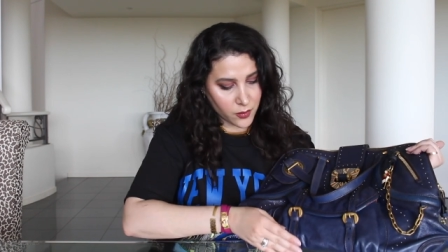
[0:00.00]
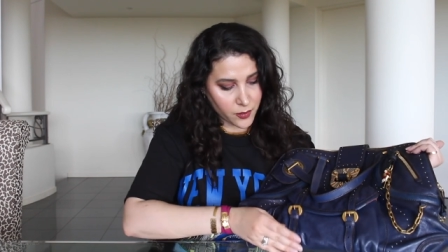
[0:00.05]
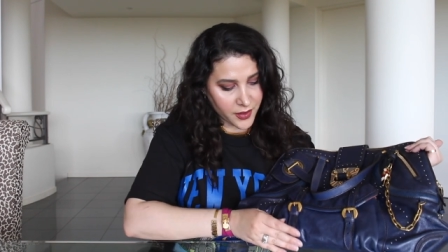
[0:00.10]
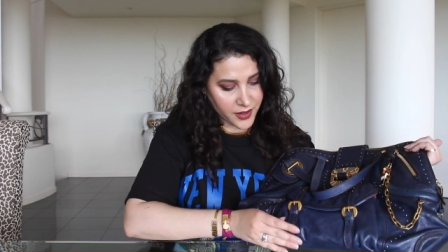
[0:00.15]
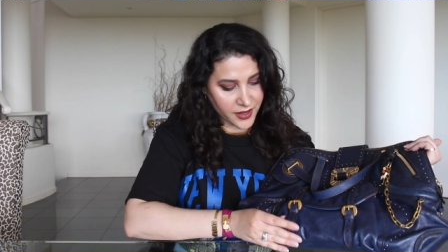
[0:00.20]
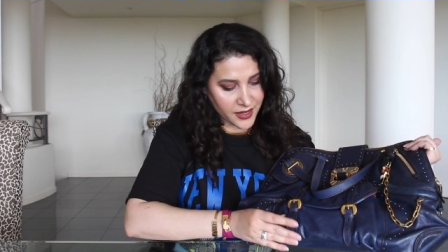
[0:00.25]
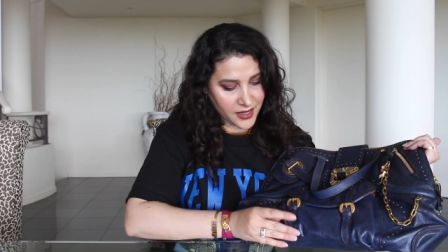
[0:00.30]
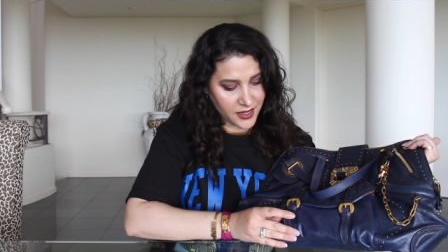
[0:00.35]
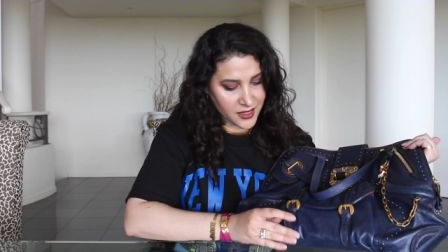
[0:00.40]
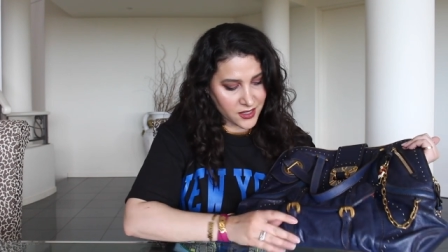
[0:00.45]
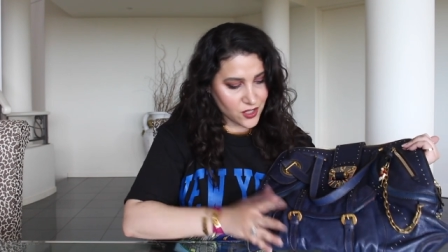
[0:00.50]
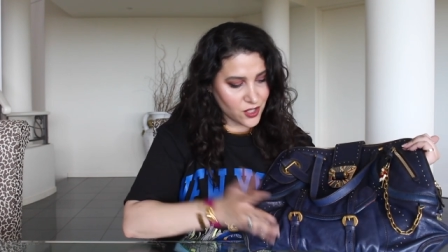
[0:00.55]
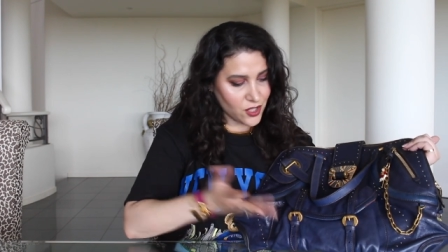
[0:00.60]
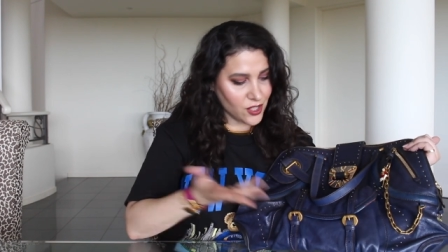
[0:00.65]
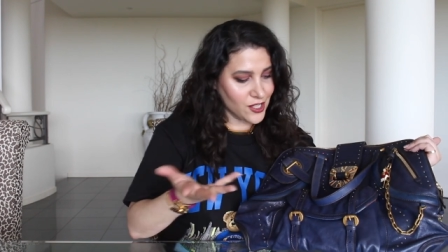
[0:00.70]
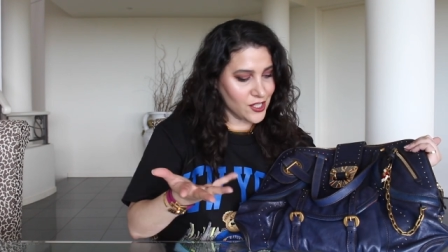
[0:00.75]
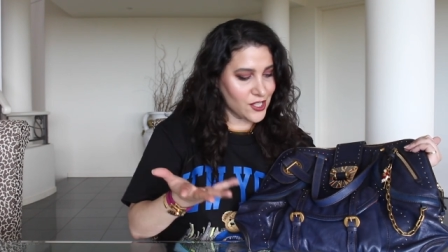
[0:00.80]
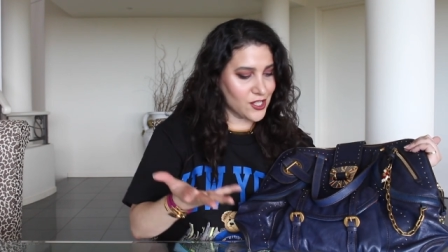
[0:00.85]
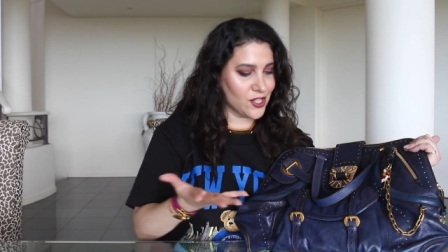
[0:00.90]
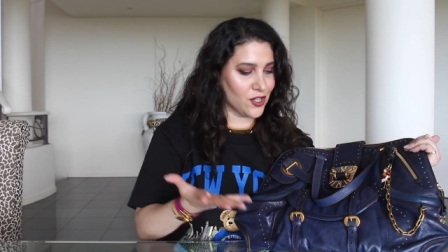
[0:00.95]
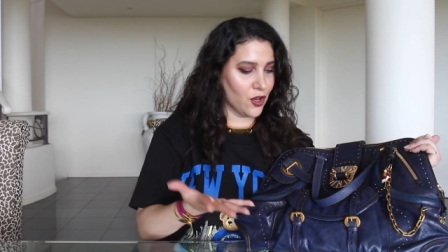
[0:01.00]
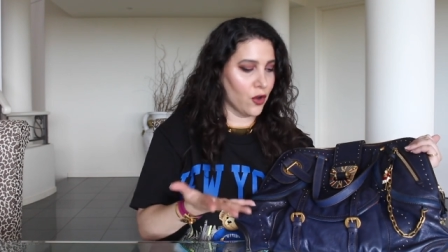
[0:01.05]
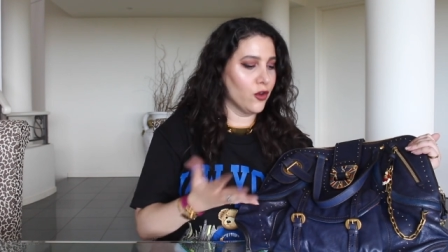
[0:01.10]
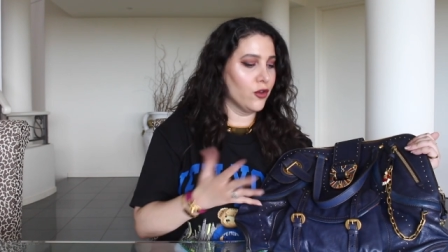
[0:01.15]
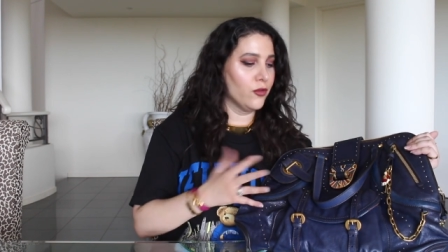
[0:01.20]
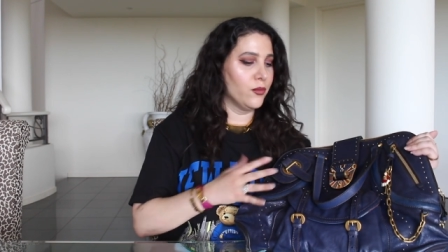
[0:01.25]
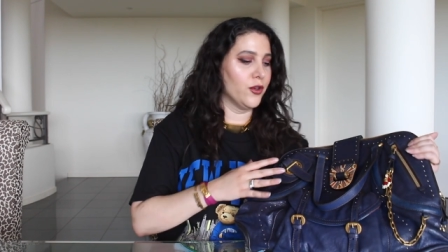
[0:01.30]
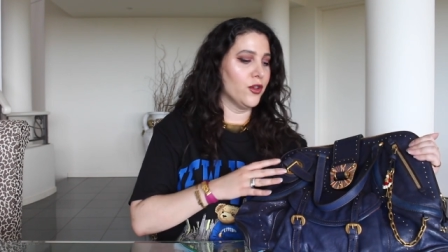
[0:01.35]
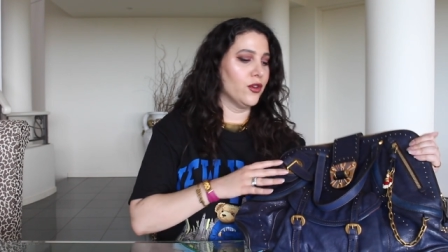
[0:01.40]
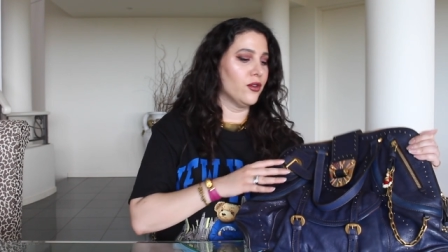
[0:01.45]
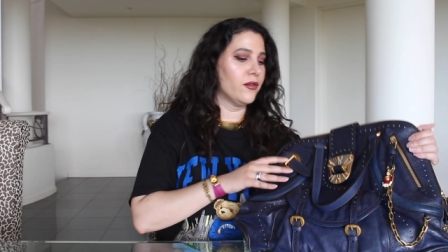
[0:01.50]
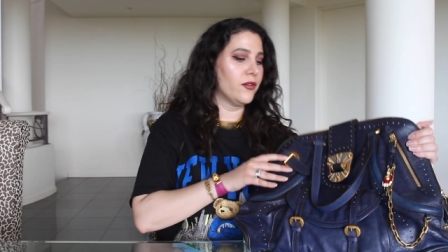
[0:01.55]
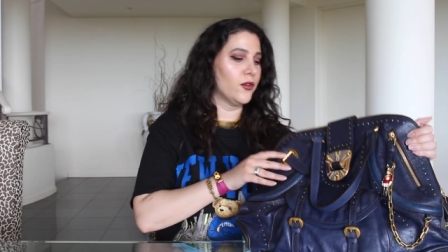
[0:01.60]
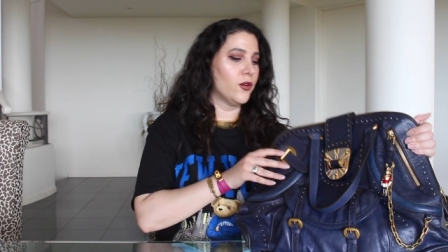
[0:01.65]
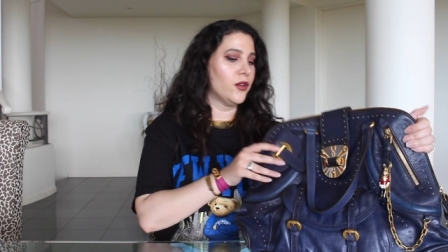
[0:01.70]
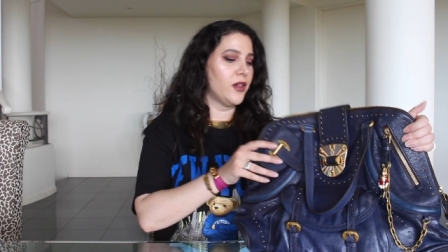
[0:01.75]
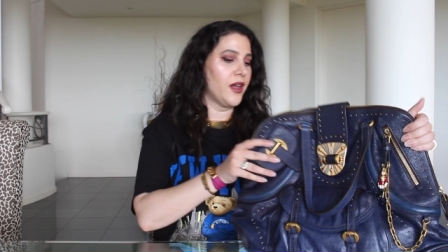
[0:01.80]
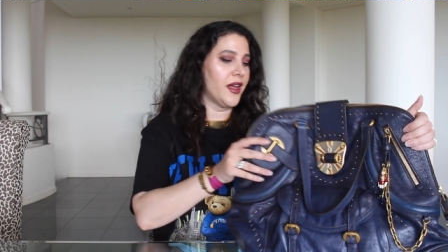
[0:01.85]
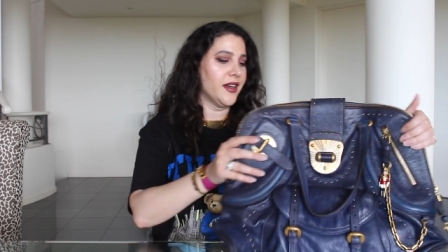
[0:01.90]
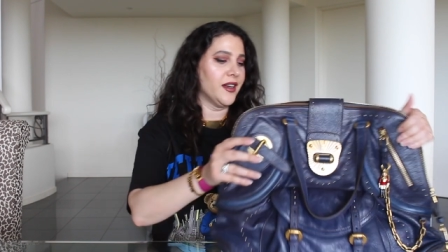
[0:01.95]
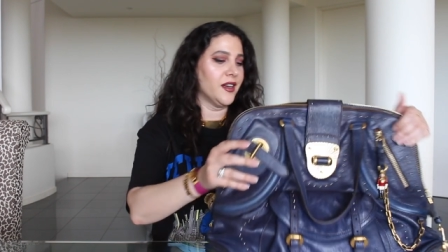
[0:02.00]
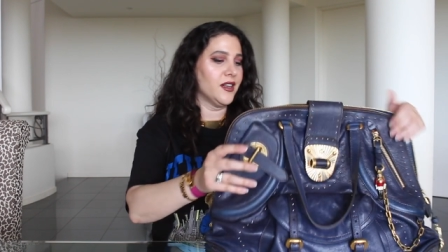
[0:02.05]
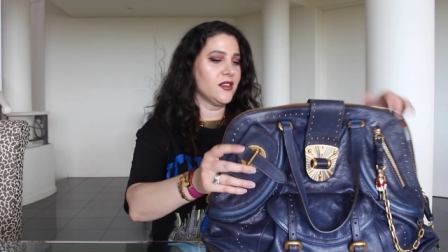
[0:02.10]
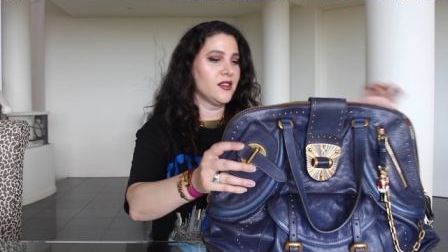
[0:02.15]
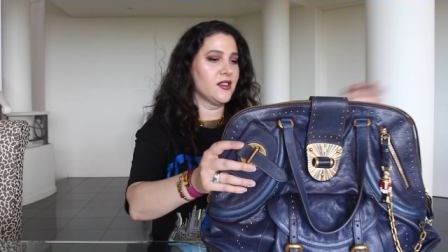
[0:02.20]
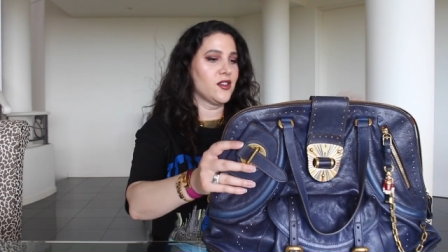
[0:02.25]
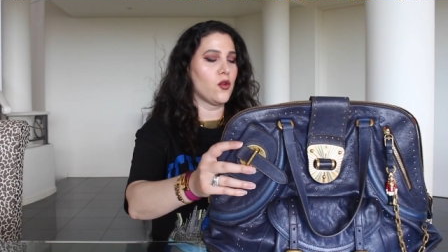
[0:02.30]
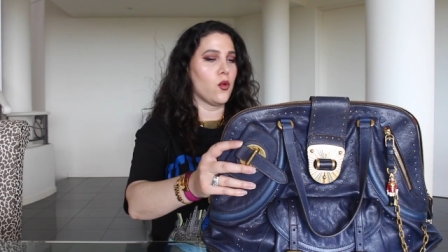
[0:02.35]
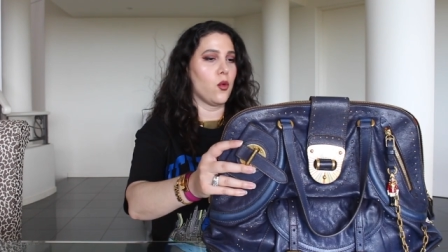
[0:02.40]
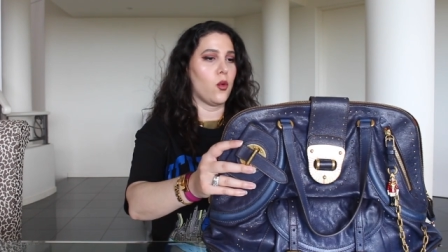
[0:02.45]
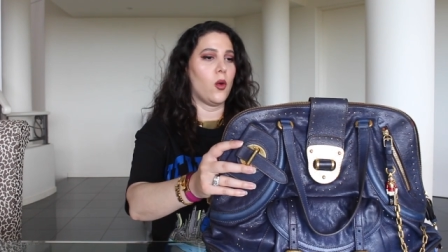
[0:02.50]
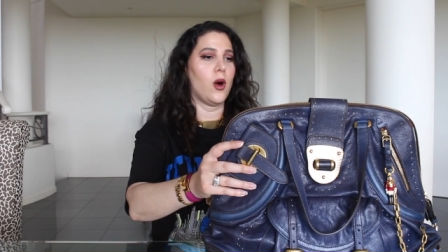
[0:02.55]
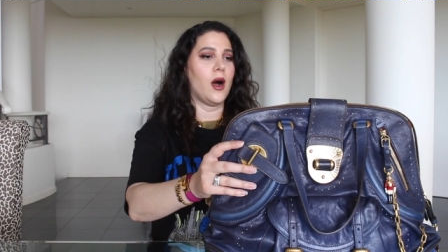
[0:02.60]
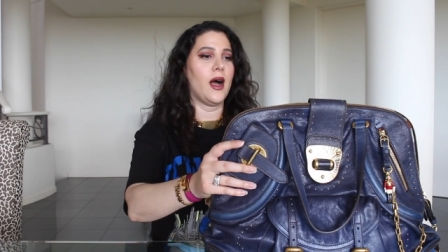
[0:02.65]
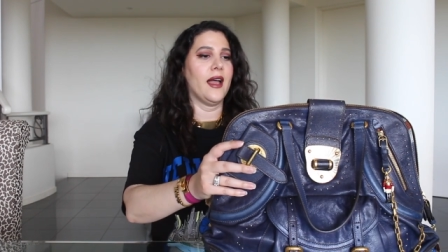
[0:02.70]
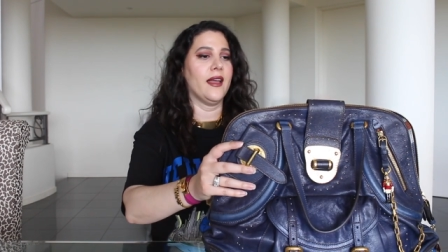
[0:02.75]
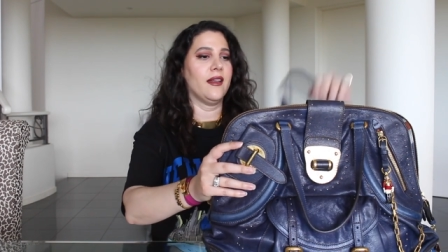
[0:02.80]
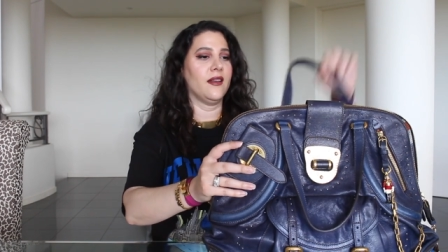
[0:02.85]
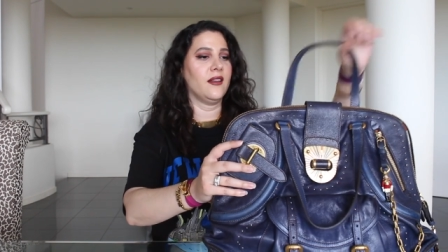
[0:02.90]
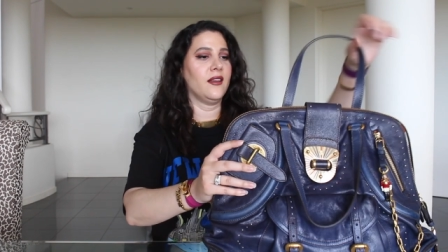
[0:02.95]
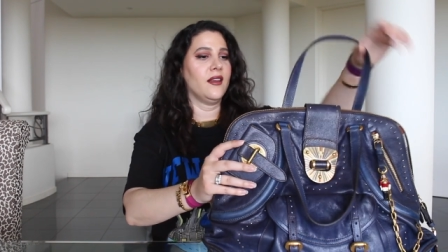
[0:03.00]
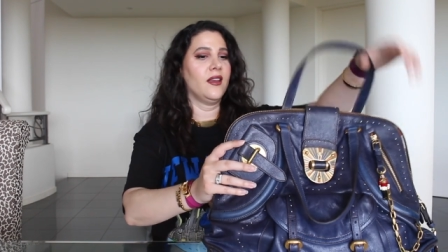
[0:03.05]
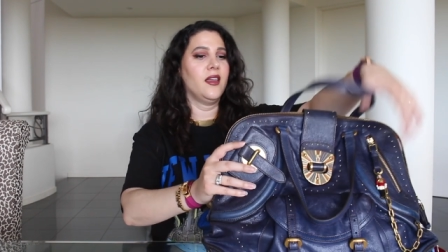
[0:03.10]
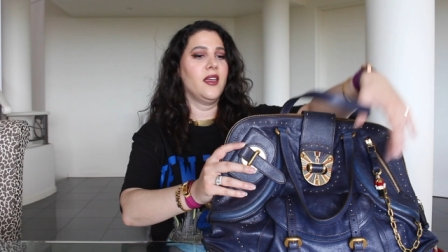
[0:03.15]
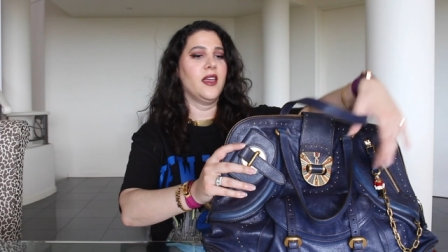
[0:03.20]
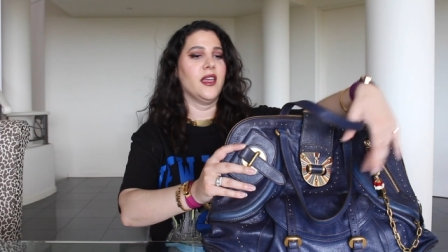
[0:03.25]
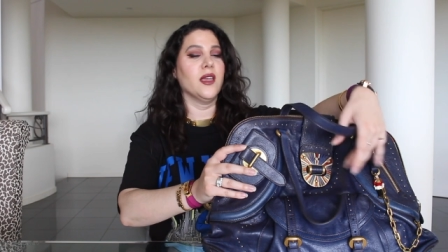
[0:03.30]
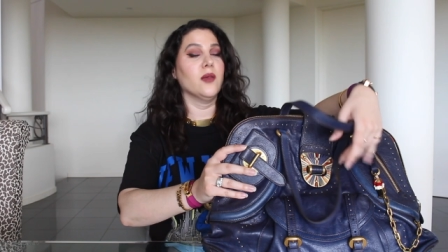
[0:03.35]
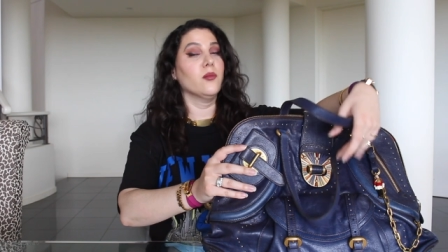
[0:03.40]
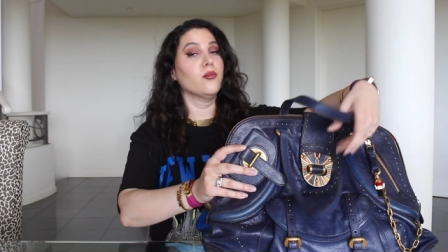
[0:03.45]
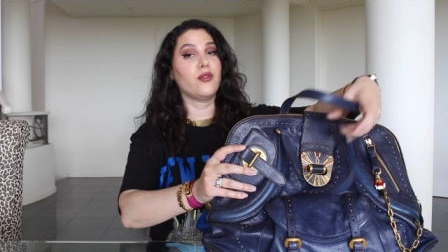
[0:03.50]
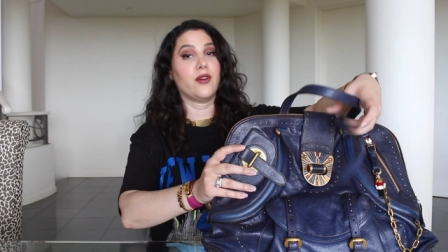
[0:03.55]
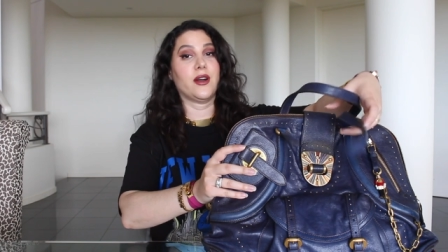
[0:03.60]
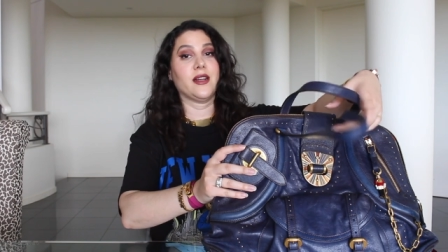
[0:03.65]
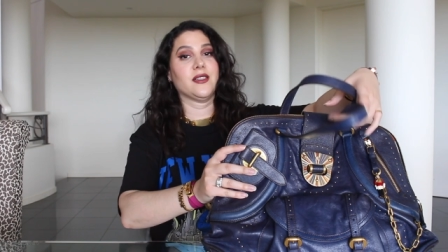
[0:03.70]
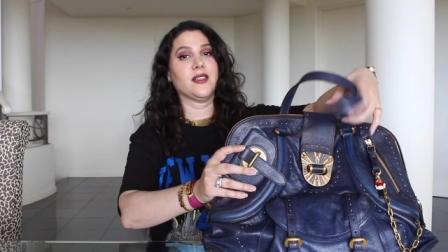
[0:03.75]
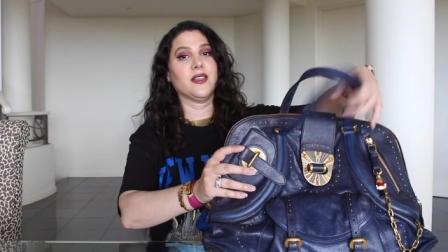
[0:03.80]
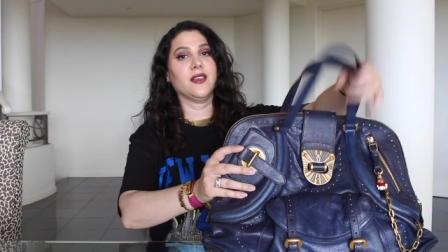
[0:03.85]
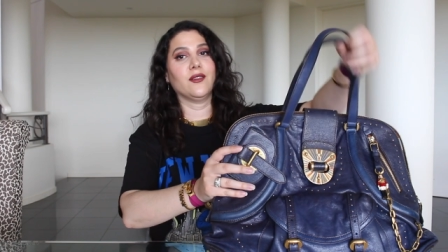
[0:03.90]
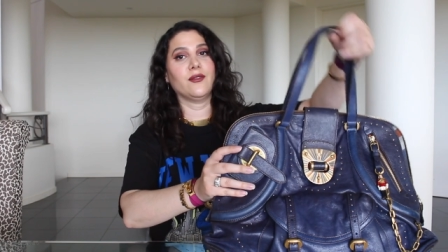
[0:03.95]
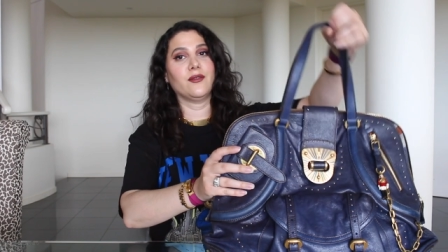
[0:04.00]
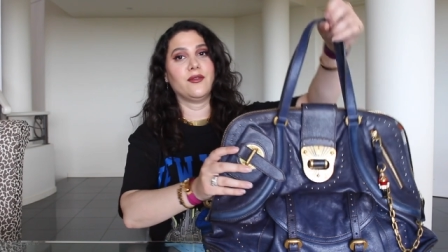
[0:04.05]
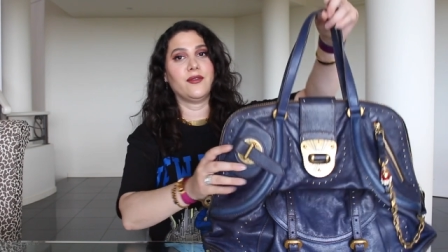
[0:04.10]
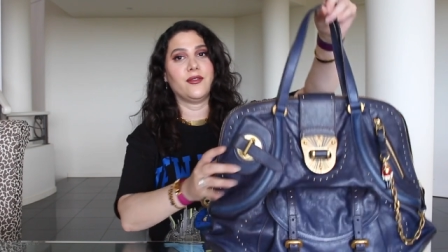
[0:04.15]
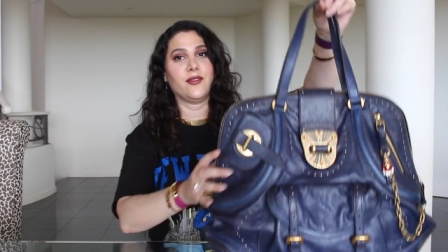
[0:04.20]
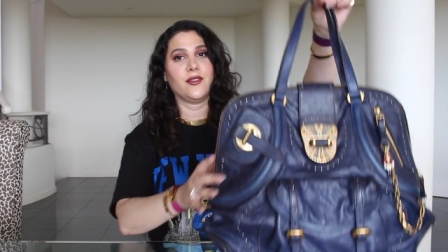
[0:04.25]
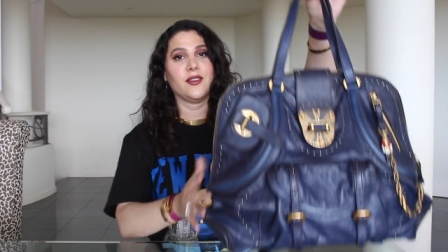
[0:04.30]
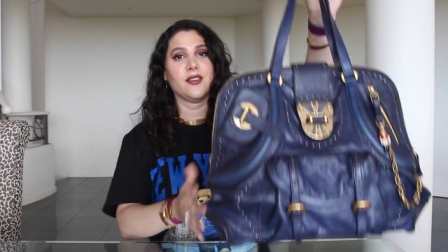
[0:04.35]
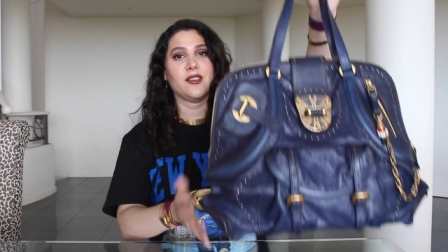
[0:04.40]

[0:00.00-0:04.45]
but it is just so beautiful and it is quite impressive.